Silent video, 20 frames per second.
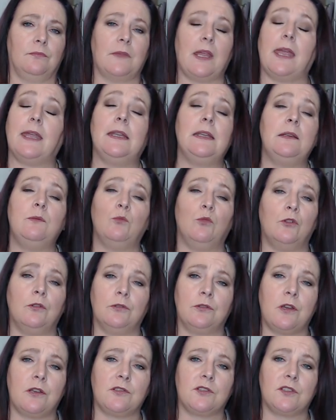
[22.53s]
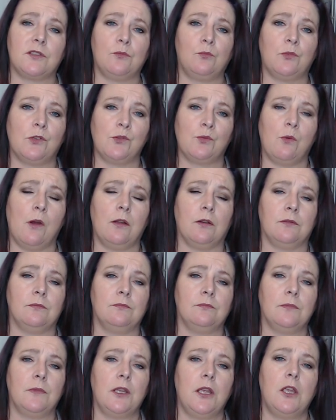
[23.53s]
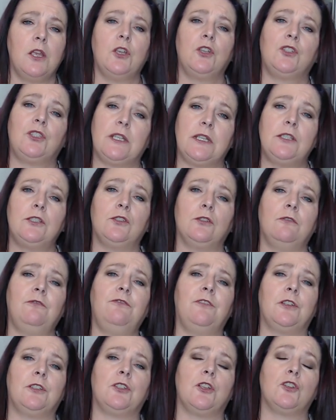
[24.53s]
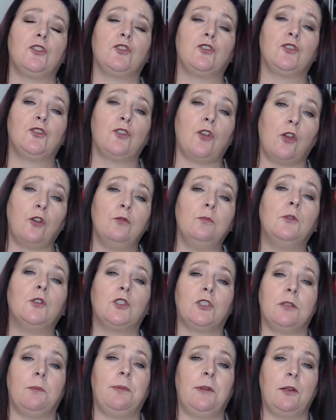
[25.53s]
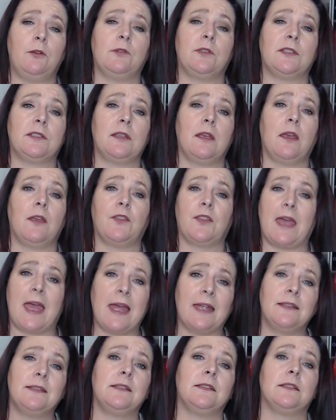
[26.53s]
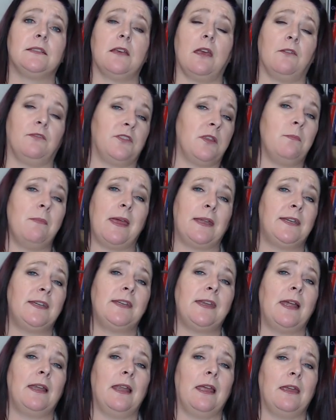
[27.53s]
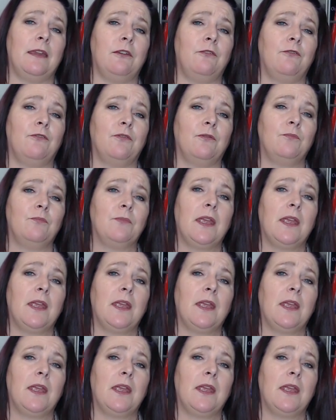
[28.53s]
Aileen Warnos was one. She suffered so much abuse at the hands of the men in her life.